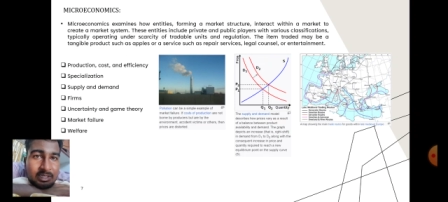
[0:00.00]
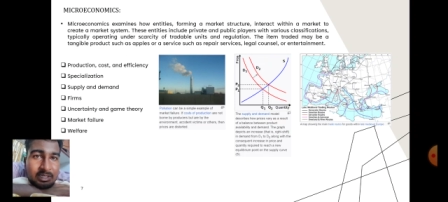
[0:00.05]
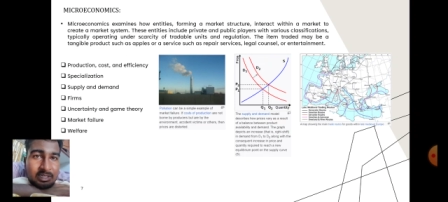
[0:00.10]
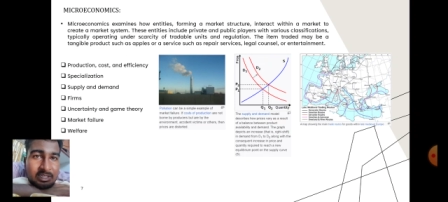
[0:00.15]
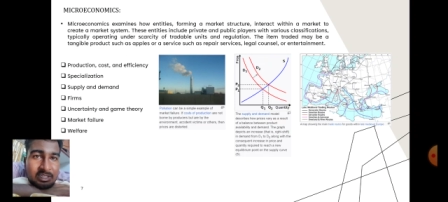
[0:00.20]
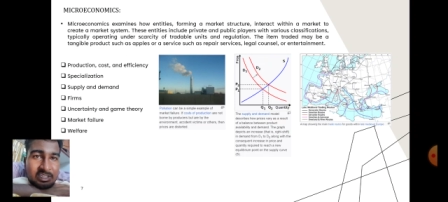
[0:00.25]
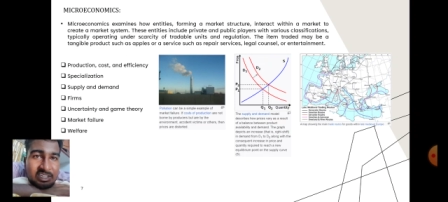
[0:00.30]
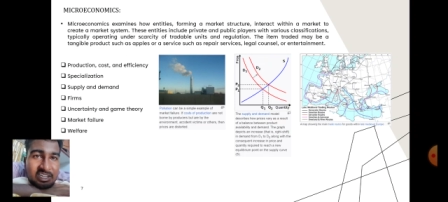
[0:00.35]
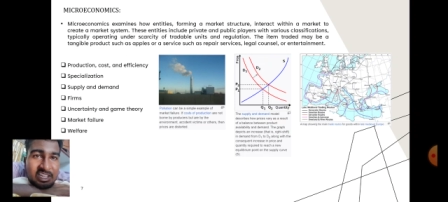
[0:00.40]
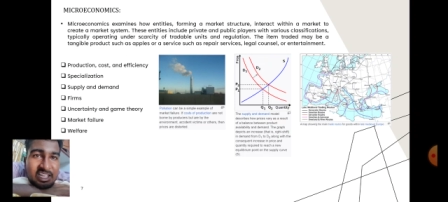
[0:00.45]

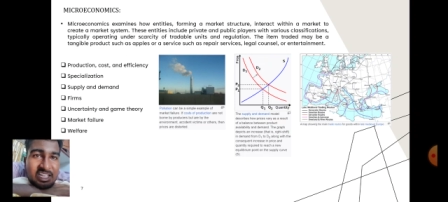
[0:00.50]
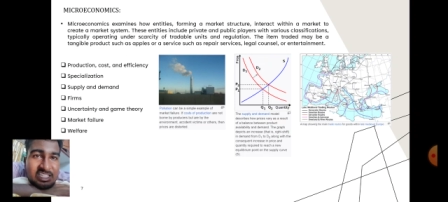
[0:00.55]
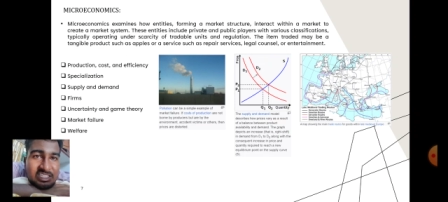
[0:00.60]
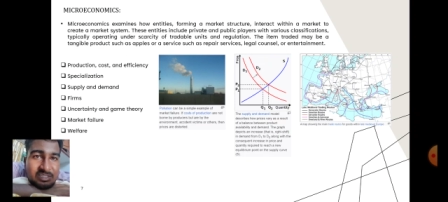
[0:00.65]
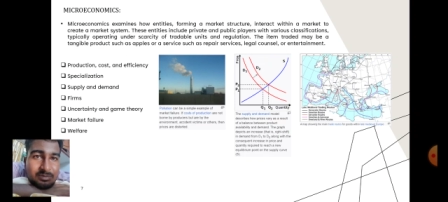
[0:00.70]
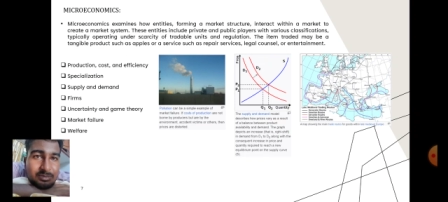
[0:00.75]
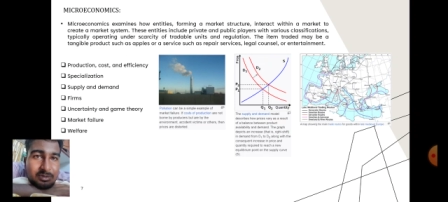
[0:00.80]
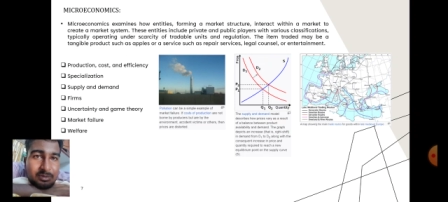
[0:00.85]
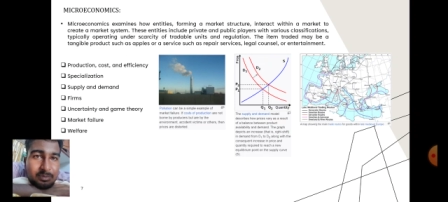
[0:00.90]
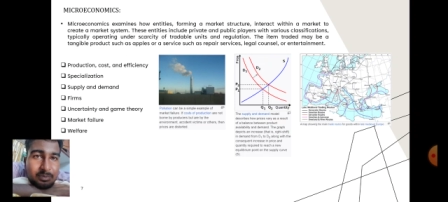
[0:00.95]
tangible
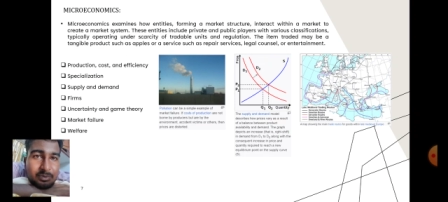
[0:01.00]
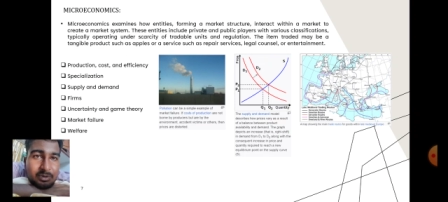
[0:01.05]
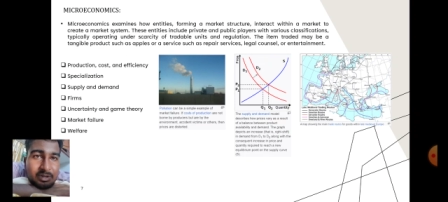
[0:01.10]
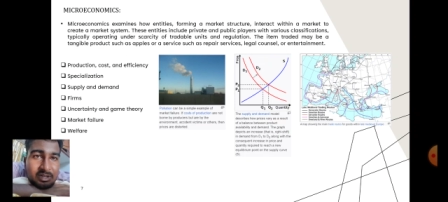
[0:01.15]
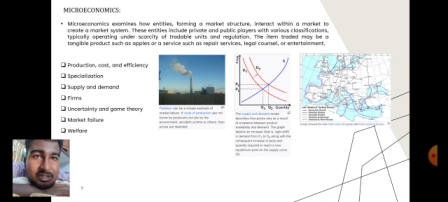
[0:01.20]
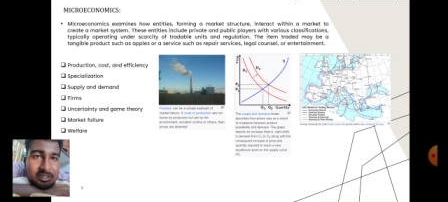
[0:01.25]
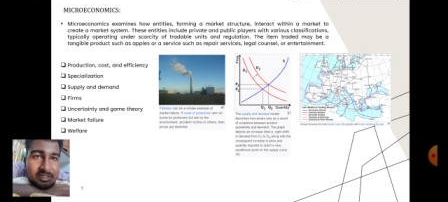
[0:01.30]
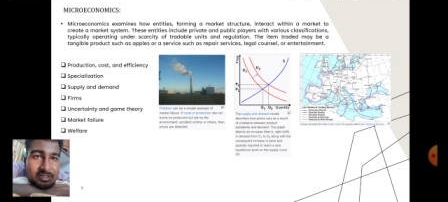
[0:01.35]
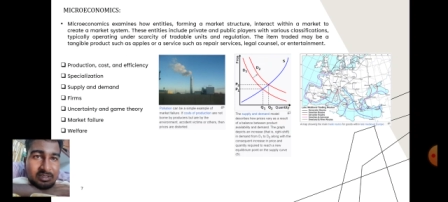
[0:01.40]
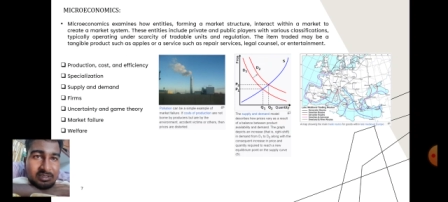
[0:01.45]
product
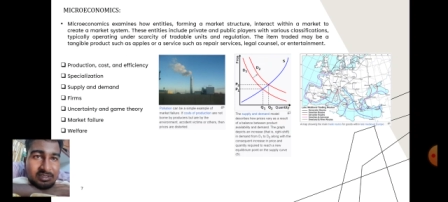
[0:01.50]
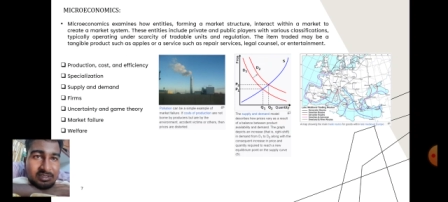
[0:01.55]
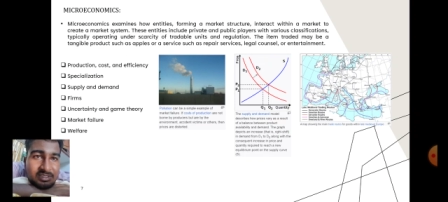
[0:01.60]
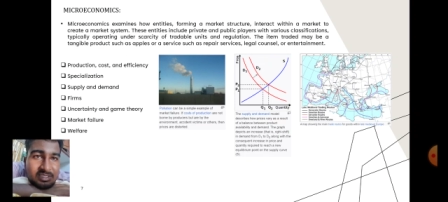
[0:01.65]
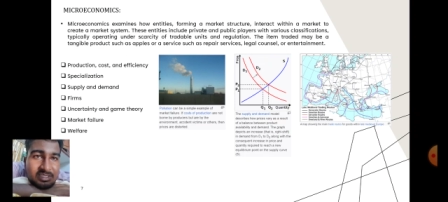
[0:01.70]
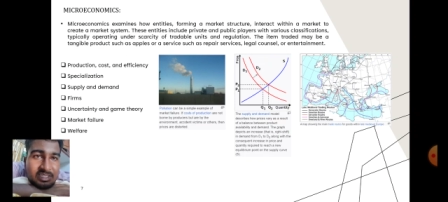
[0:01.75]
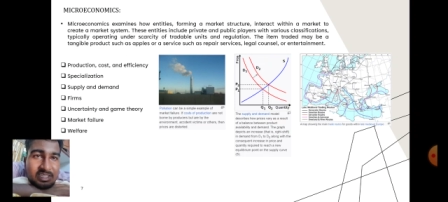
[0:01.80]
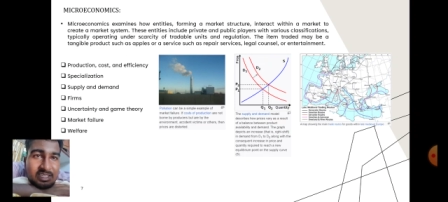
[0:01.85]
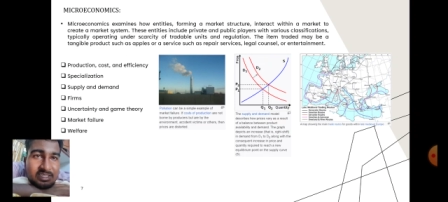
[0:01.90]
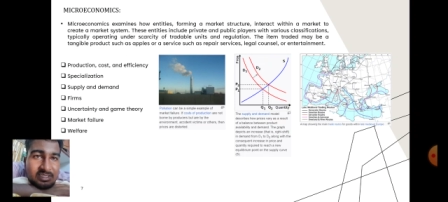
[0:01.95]
such
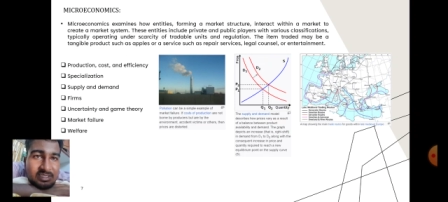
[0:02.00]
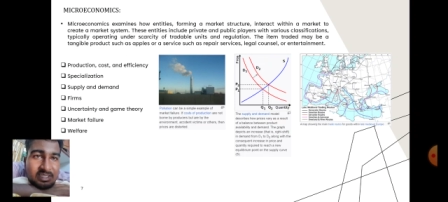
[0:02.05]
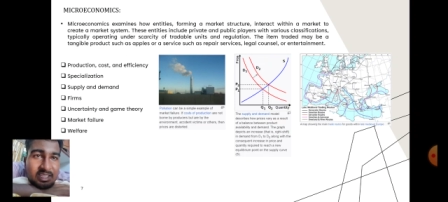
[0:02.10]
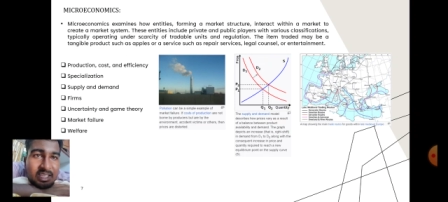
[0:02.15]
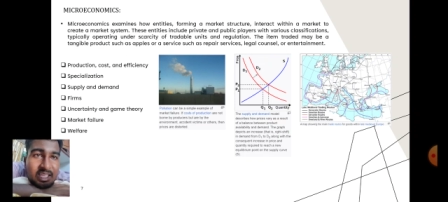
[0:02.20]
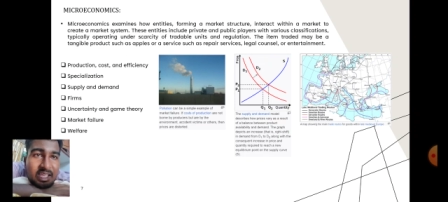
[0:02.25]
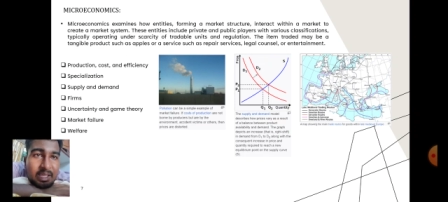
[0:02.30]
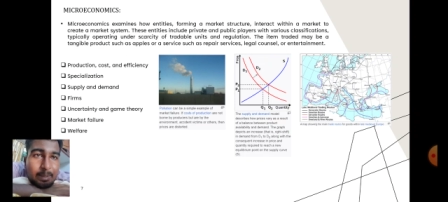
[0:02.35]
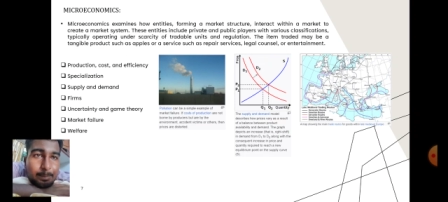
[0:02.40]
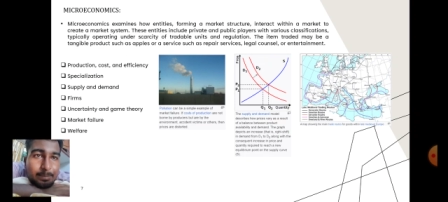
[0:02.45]
as
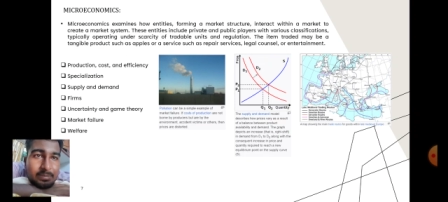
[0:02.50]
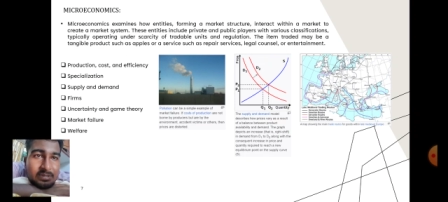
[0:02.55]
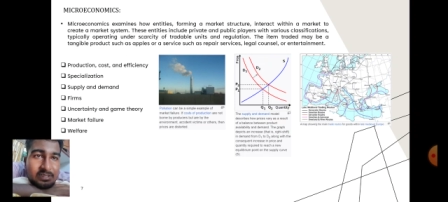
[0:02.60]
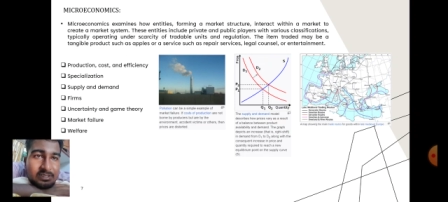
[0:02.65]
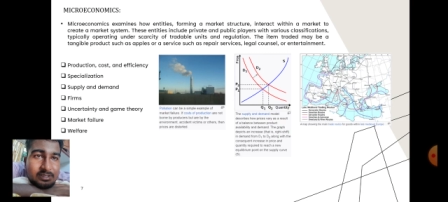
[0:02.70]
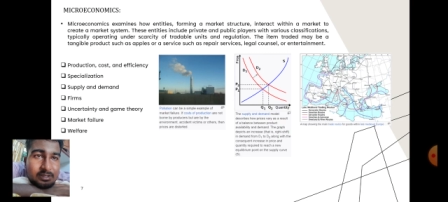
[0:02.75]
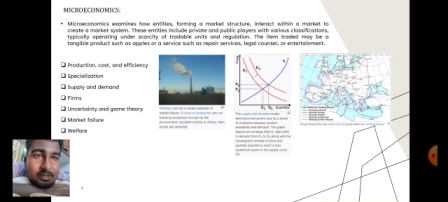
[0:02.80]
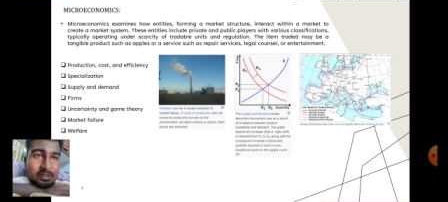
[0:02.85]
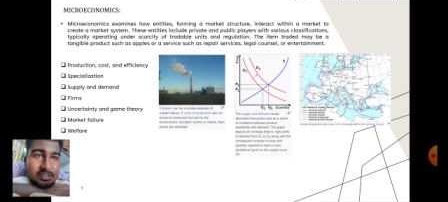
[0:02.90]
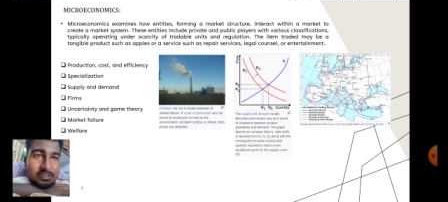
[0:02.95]
apples or a
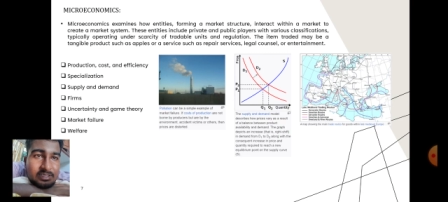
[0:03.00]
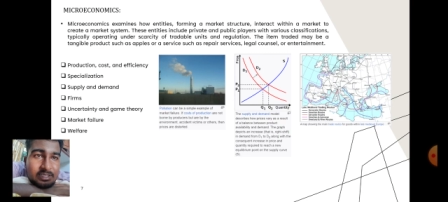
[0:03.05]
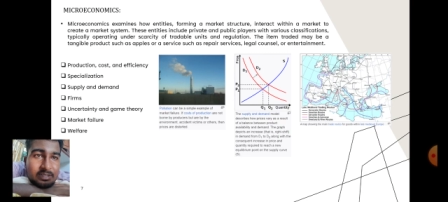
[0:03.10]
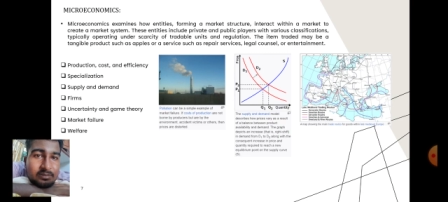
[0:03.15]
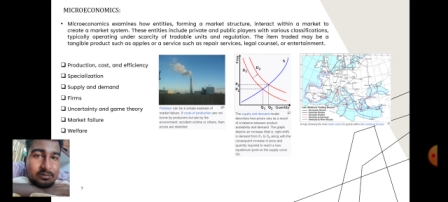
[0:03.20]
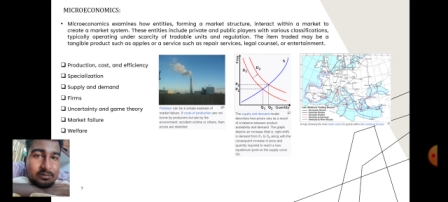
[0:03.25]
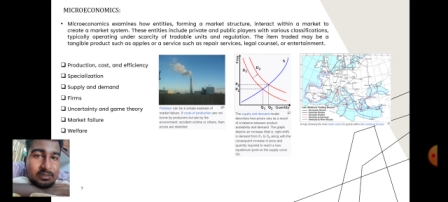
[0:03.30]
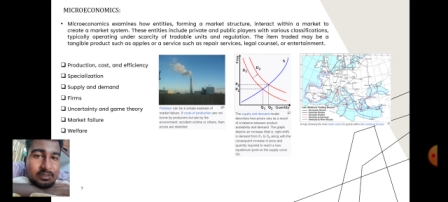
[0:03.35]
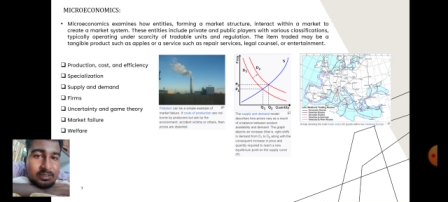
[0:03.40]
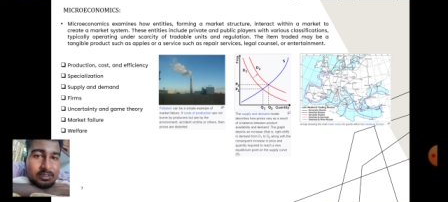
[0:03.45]

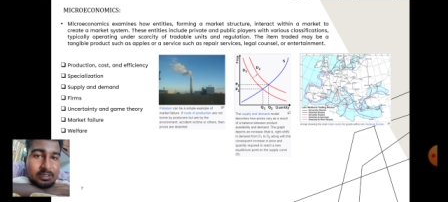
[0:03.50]
service